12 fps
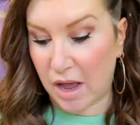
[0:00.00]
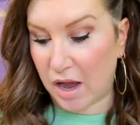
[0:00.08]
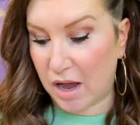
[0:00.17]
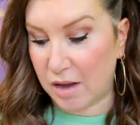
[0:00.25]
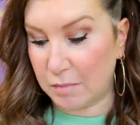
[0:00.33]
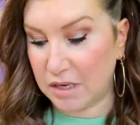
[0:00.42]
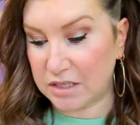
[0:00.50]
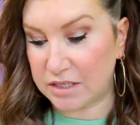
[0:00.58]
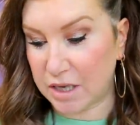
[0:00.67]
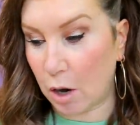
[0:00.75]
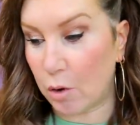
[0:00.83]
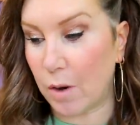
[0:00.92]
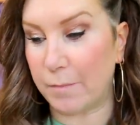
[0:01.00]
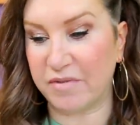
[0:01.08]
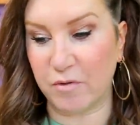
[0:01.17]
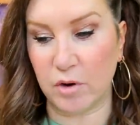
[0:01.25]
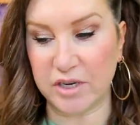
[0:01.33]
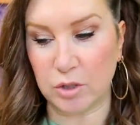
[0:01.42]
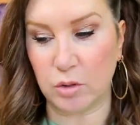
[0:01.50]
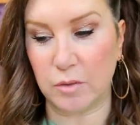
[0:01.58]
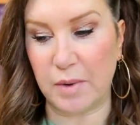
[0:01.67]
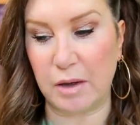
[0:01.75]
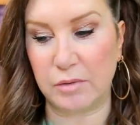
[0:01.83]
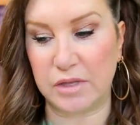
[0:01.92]
Um, so before I talk
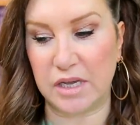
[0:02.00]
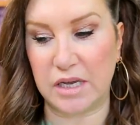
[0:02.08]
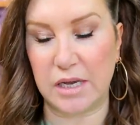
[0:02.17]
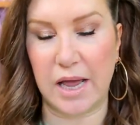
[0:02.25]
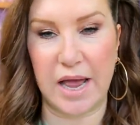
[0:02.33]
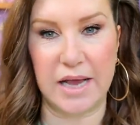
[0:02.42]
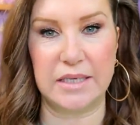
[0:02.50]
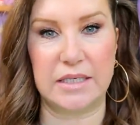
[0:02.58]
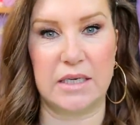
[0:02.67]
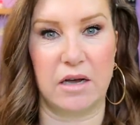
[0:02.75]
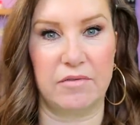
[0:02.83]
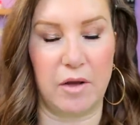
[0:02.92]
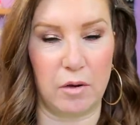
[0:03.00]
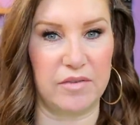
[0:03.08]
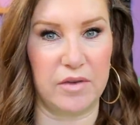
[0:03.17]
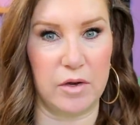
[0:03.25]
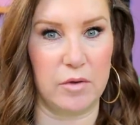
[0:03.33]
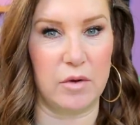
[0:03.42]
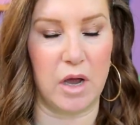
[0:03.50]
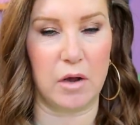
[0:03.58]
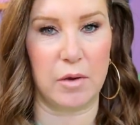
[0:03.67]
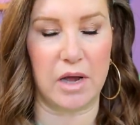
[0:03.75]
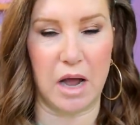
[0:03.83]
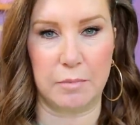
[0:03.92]
about the hair stuff, I'll give you a
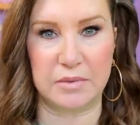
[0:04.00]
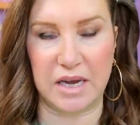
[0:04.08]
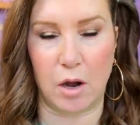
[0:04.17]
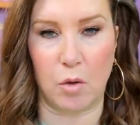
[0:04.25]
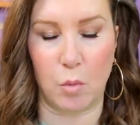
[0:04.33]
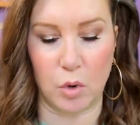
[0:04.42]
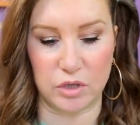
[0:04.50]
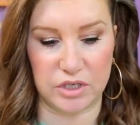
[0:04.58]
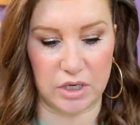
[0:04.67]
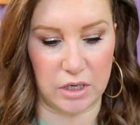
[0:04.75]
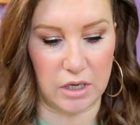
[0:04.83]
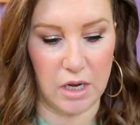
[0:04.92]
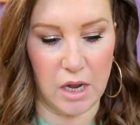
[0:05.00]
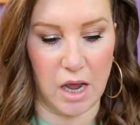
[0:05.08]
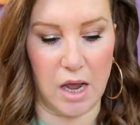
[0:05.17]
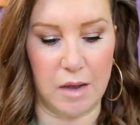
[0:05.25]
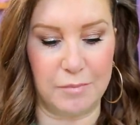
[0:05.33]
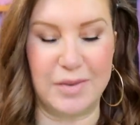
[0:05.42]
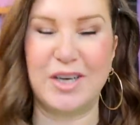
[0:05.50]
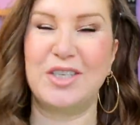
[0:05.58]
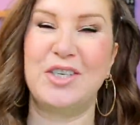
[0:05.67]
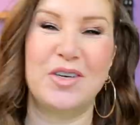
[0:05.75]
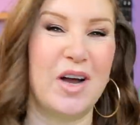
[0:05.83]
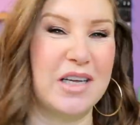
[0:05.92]
quick update on Watson um,
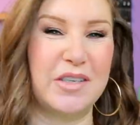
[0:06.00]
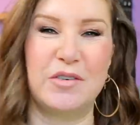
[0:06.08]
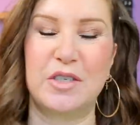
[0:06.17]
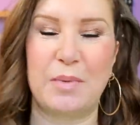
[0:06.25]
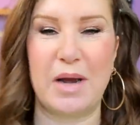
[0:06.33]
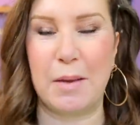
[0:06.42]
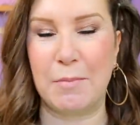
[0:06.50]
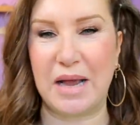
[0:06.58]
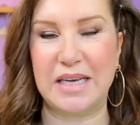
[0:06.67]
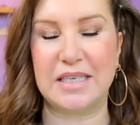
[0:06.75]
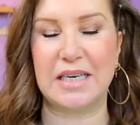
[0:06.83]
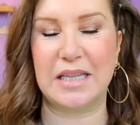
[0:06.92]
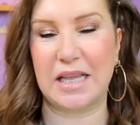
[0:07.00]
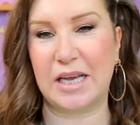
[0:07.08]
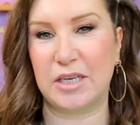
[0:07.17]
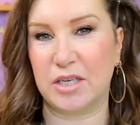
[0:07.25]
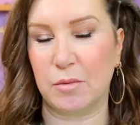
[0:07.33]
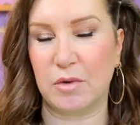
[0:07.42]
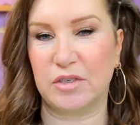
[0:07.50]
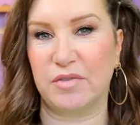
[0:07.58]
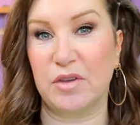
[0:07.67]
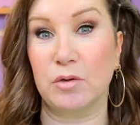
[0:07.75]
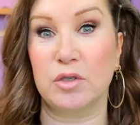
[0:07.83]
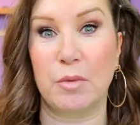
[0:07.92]
because you guys have just been amazing and thank you so much
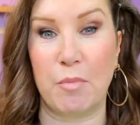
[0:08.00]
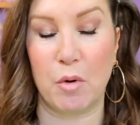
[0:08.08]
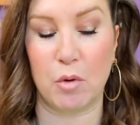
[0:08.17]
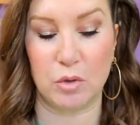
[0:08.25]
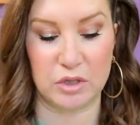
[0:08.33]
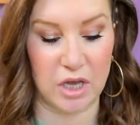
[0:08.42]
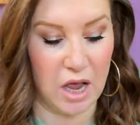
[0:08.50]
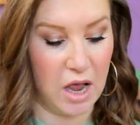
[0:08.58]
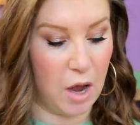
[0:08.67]
for your support.